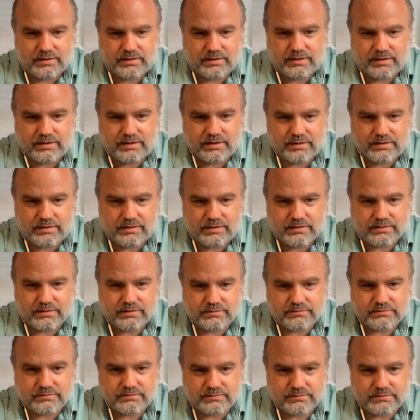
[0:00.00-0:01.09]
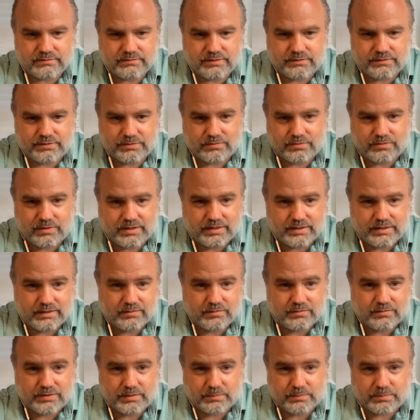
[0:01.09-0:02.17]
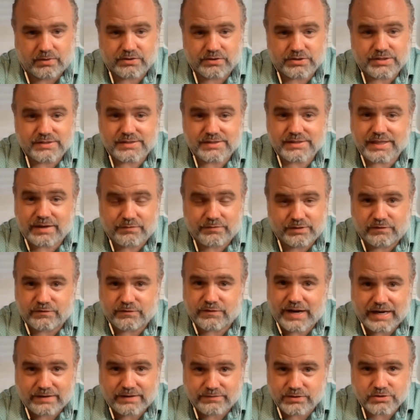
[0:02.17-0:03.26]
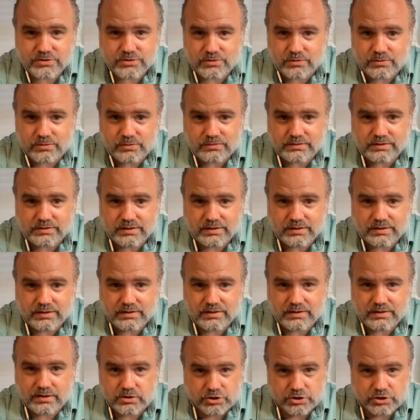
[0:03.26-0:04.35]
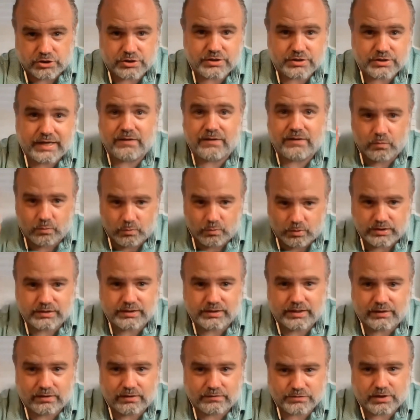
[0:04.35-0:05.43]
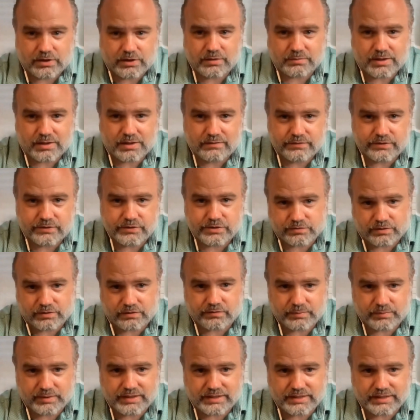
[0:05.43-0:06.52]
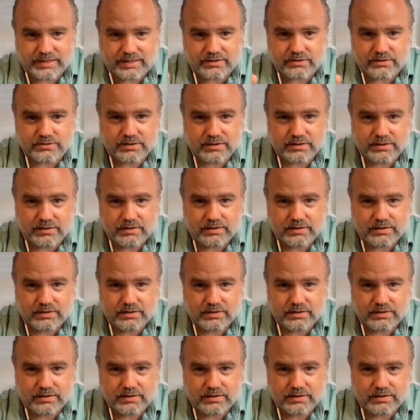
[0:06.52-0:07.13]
And if you wanted it when the person's 75 years old, just to have 1 year of term coverage of $1 million,